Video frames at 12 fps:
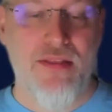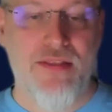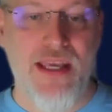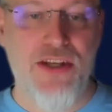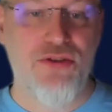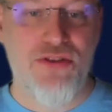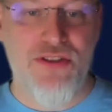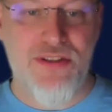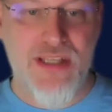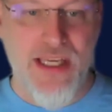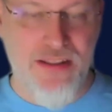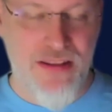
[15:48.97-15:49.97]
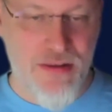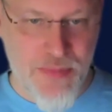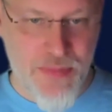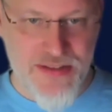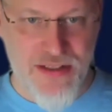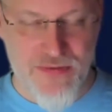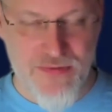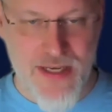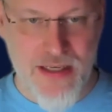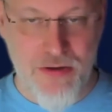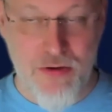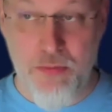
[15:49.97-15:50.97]
they should state the business
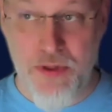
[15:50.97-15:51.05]
value,